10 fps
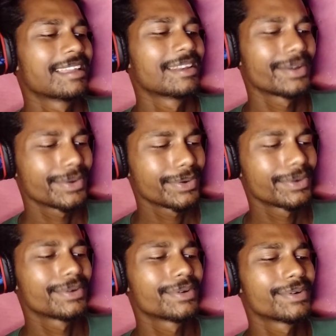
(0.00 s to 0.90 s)

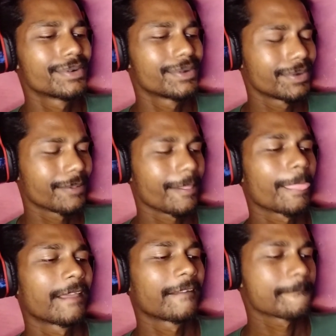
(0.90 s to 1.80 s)
You
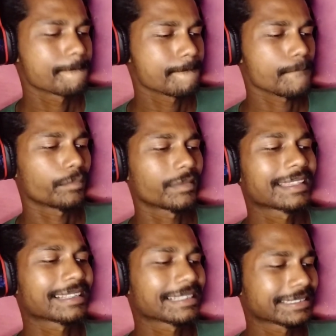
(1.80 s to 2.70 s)
getting so
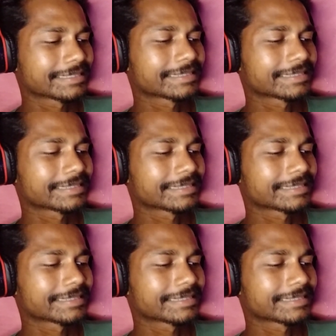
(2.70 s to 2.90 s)
loud.